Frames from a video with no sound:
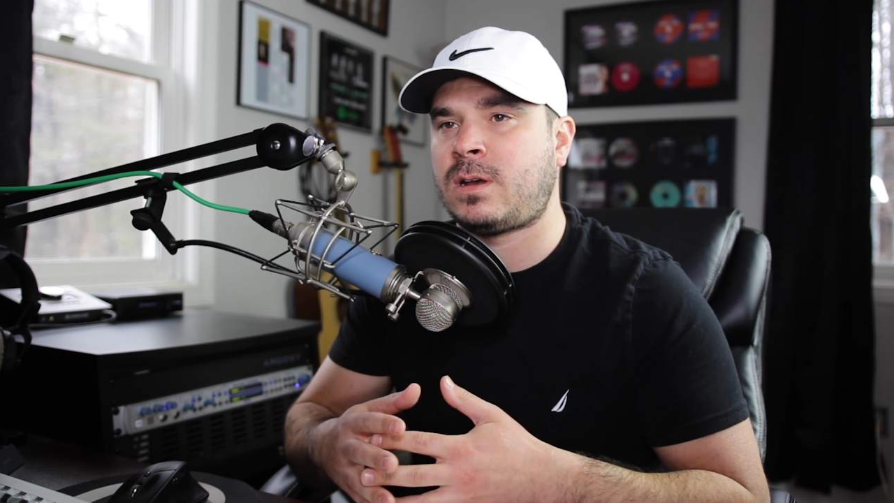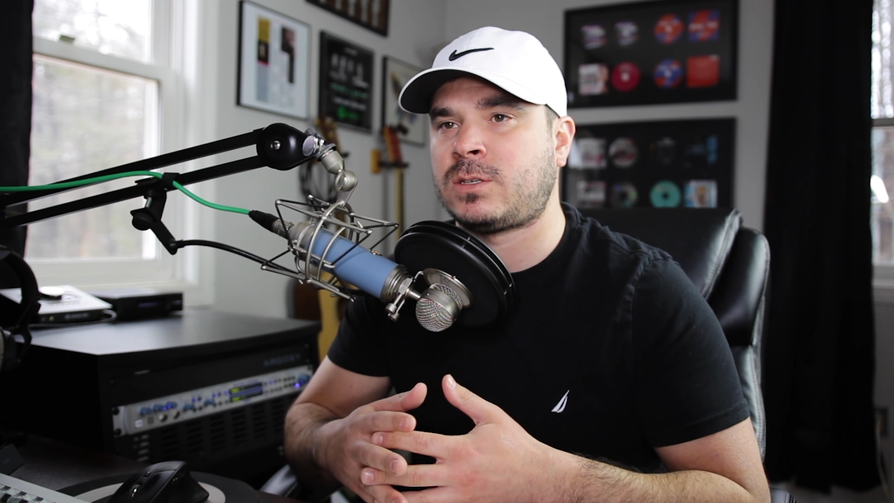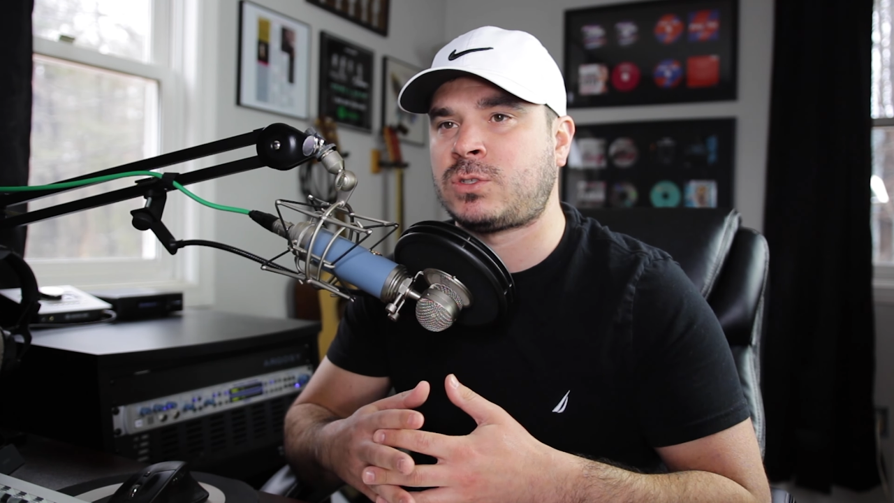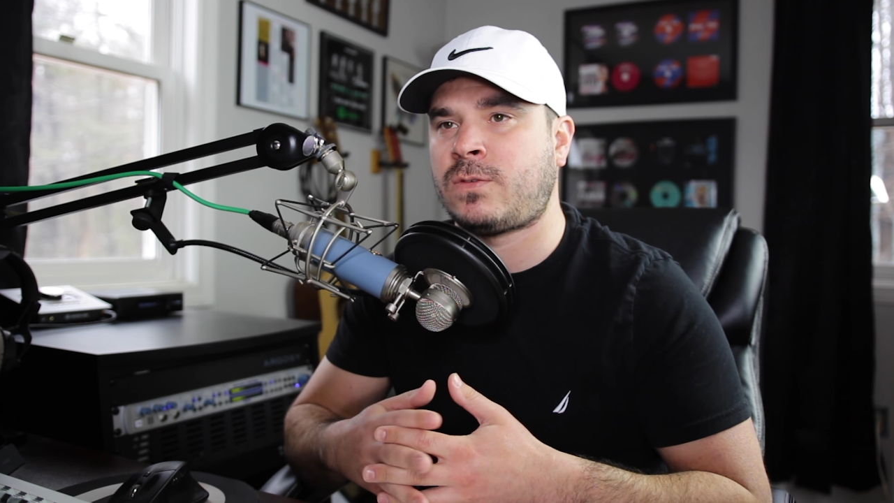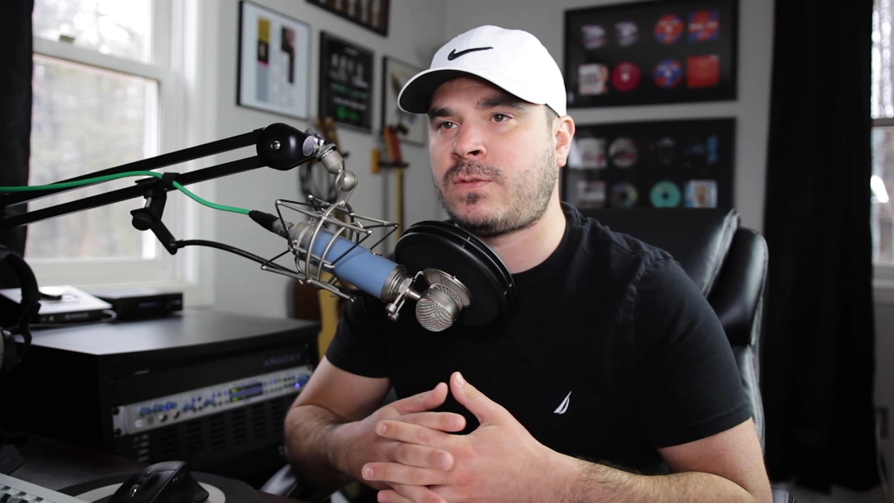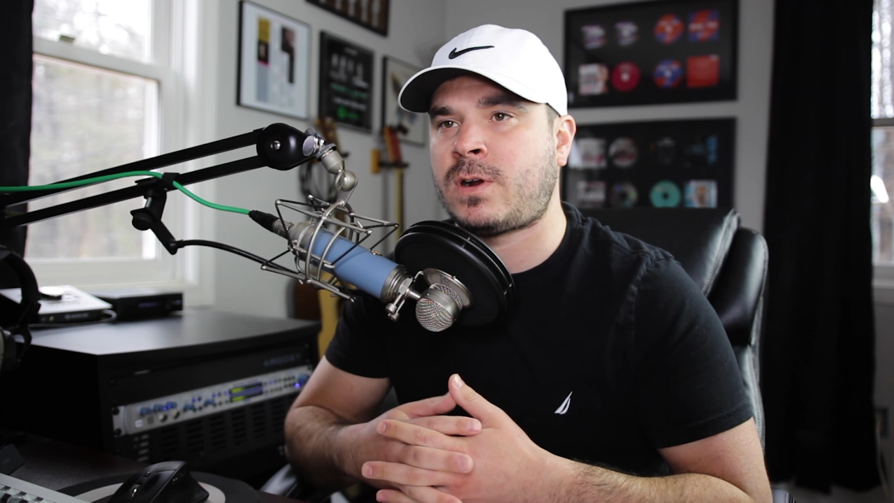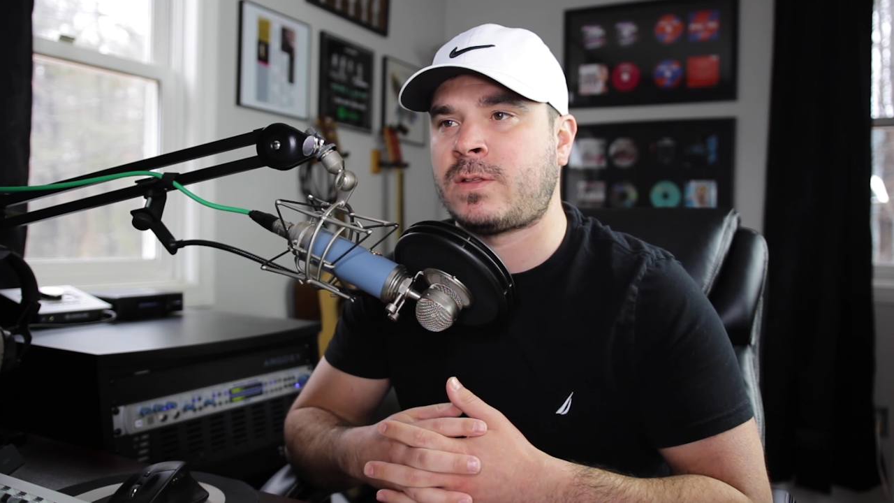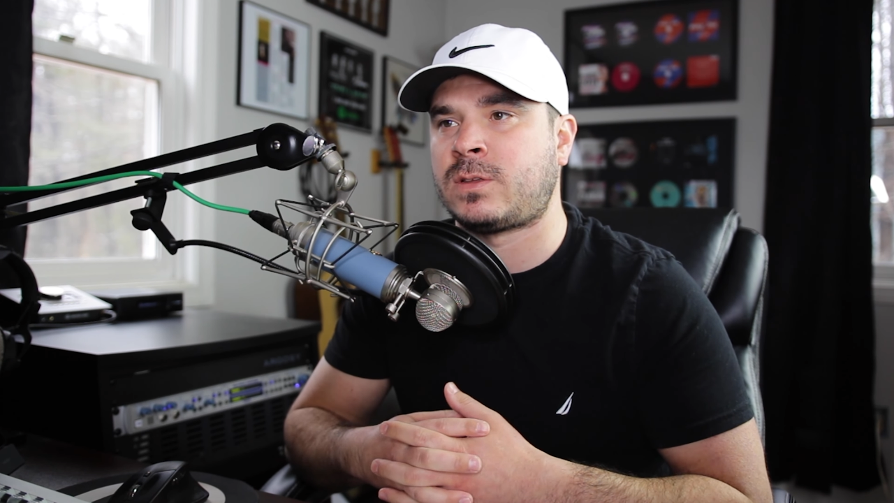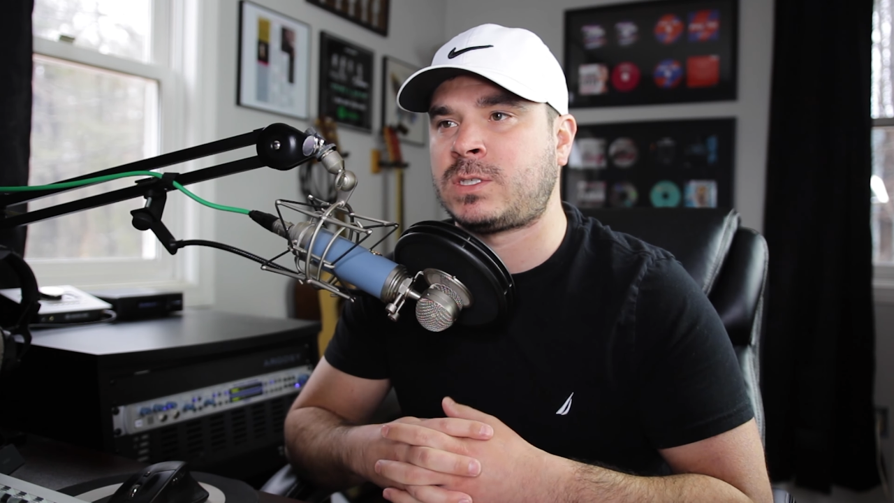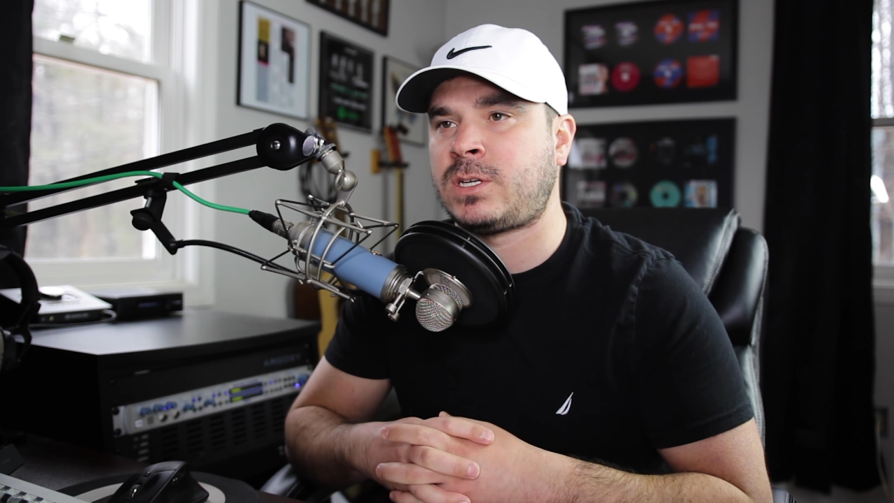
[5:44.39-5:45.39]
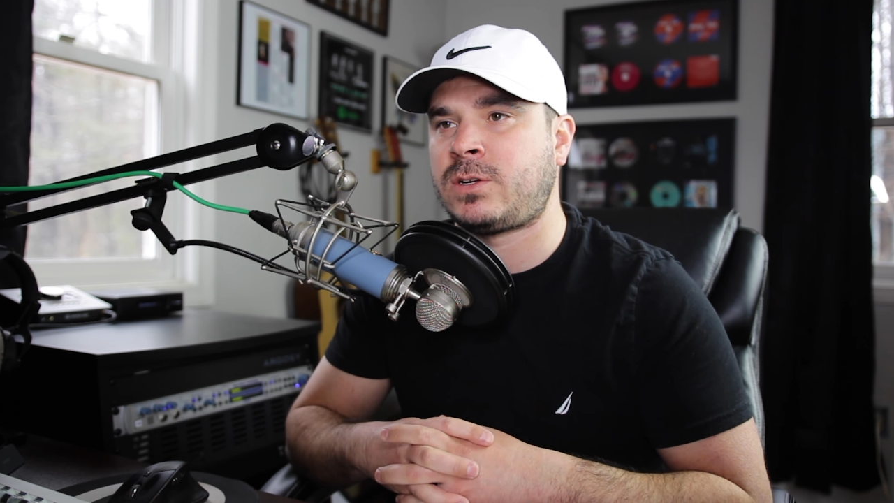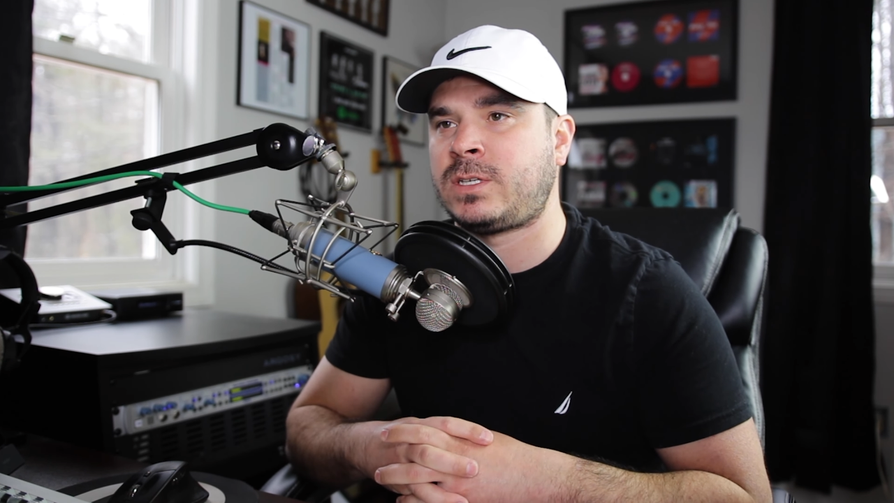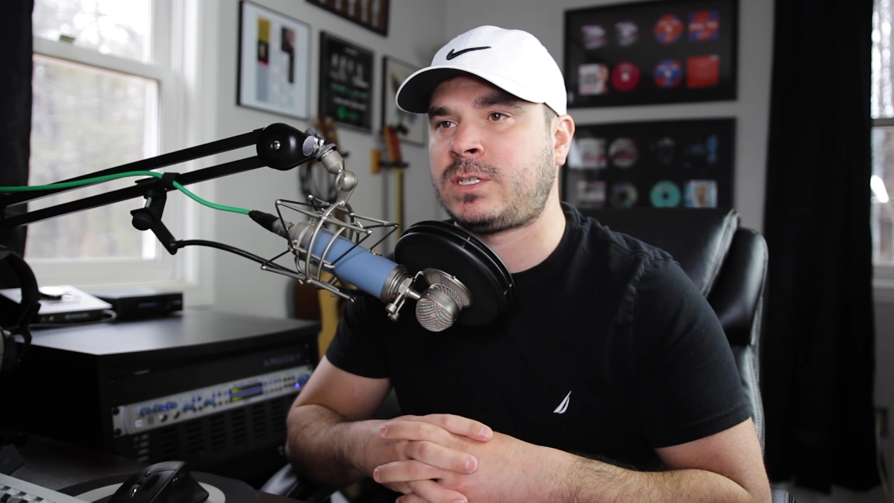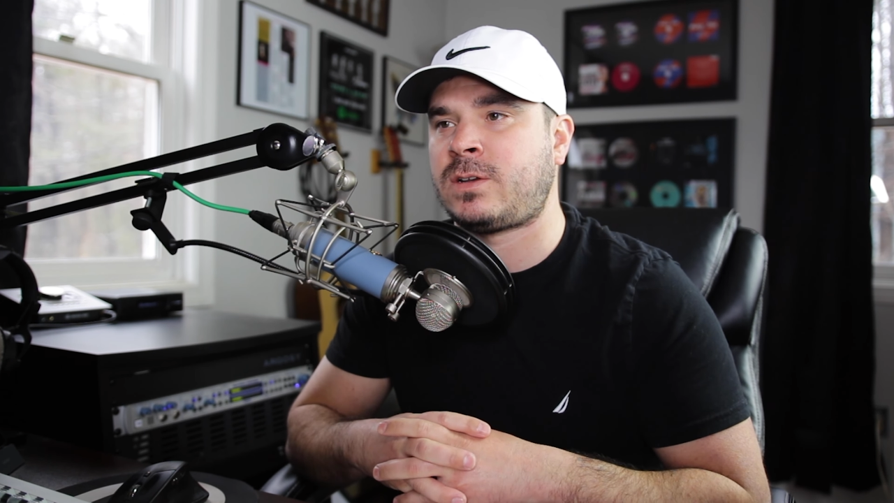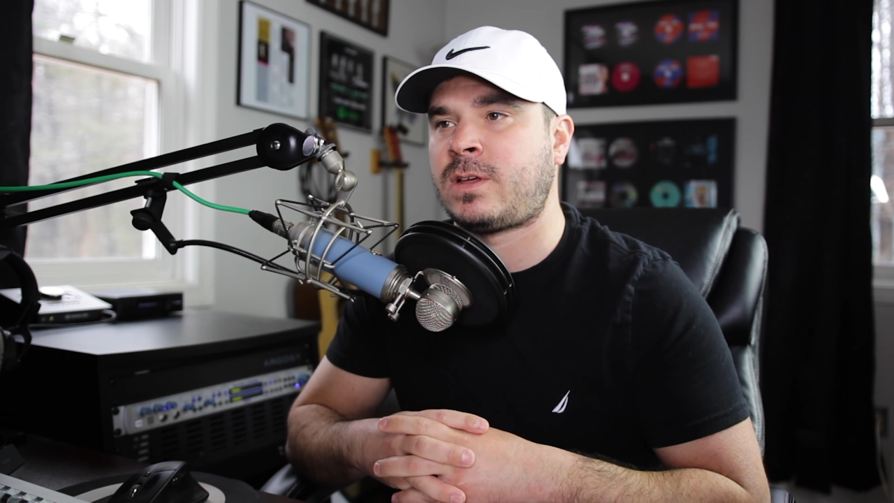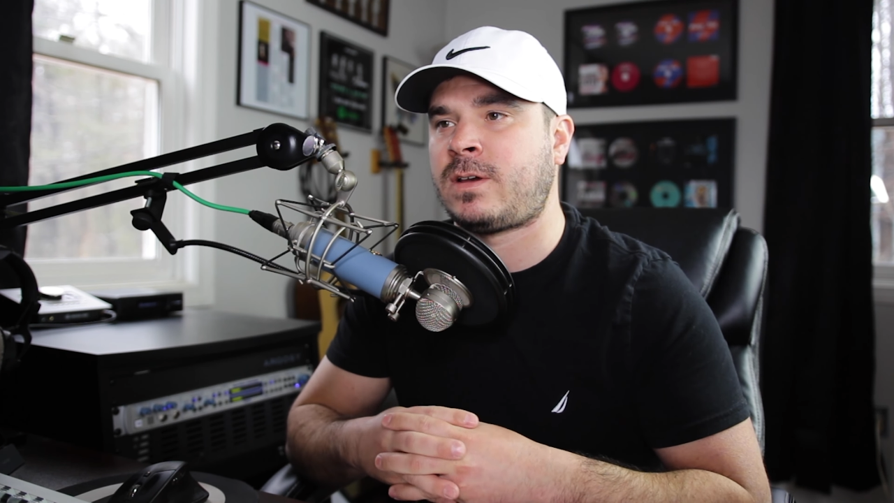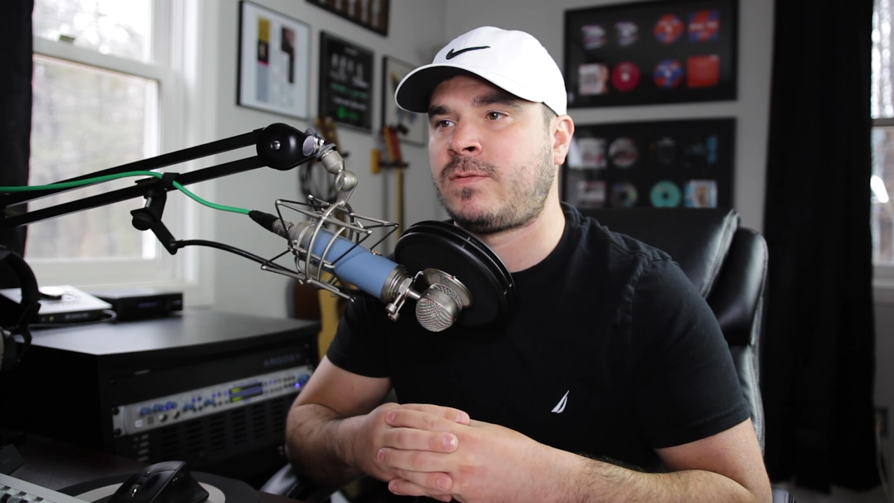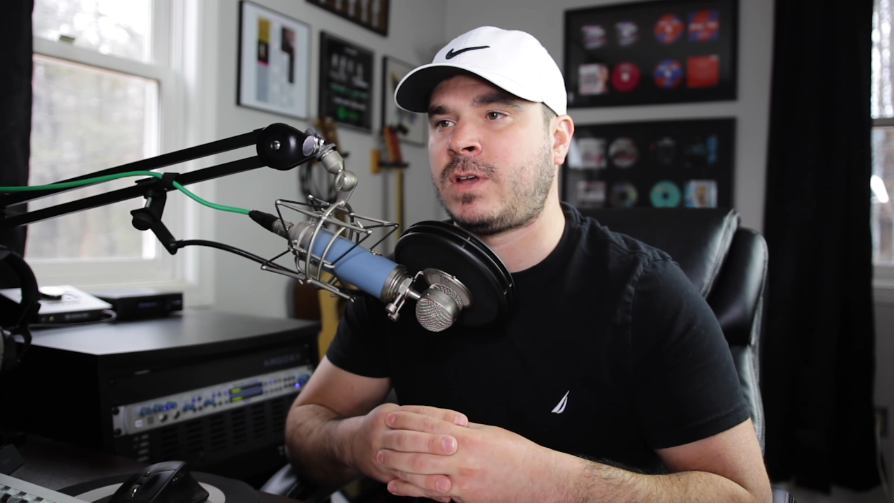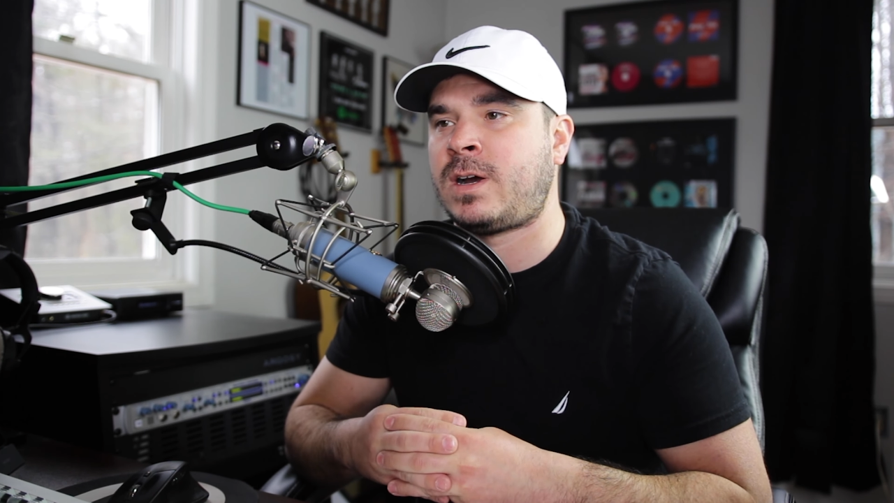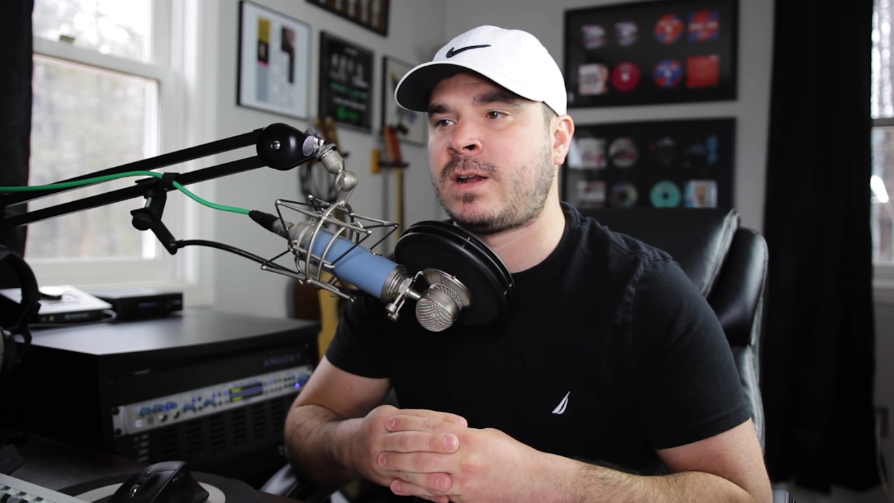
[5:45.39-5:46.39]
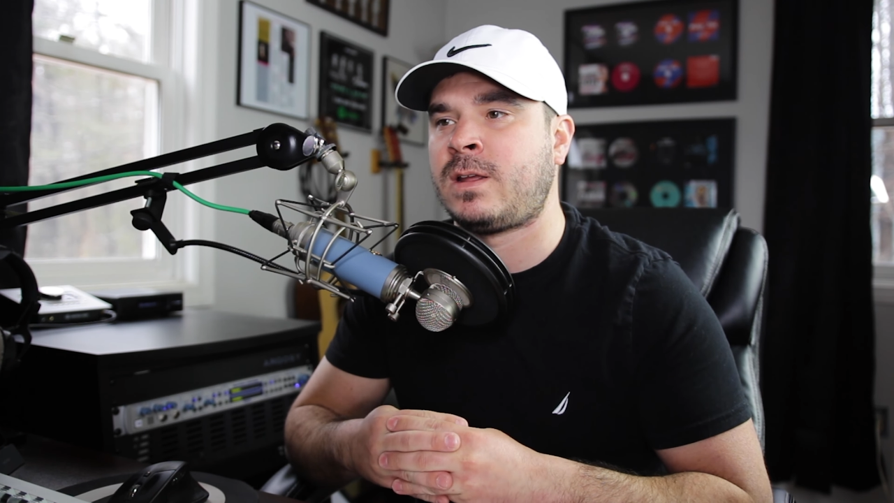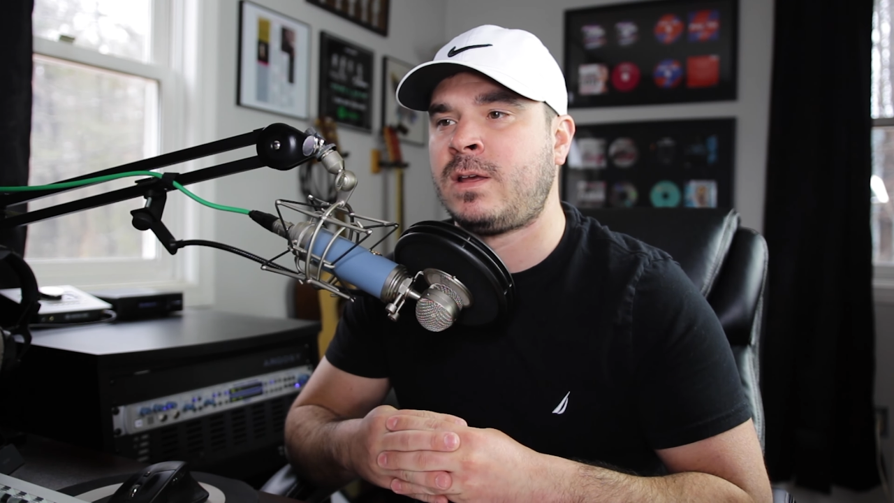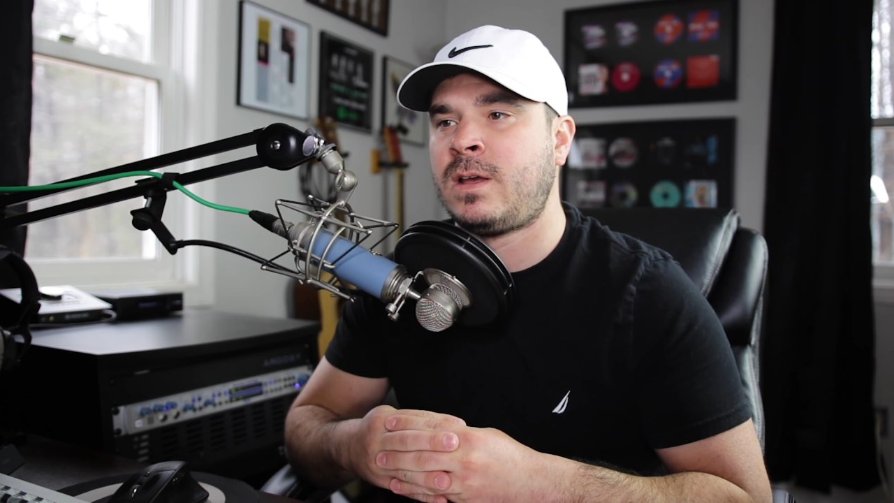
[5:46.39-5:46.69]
so far in the series here that I've done,